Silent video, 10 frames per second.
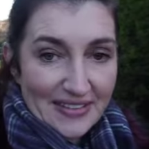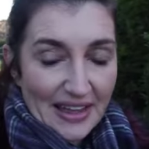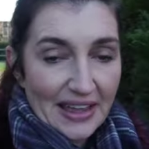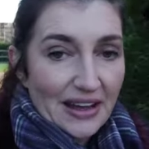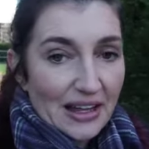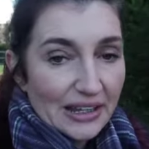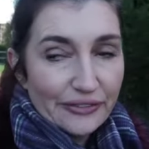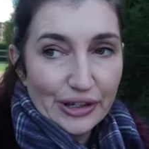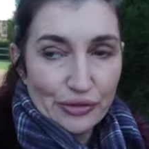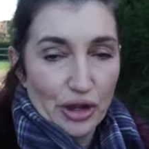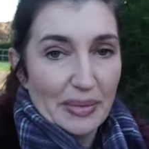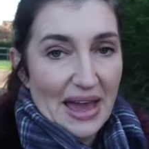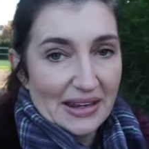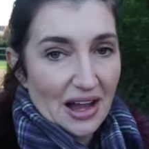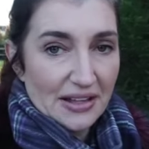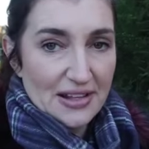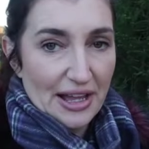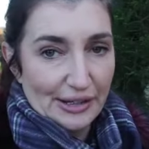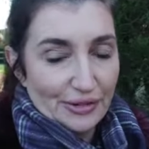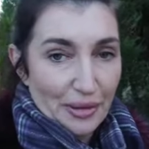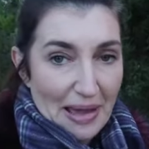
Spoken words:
to heat our living room and our dining room,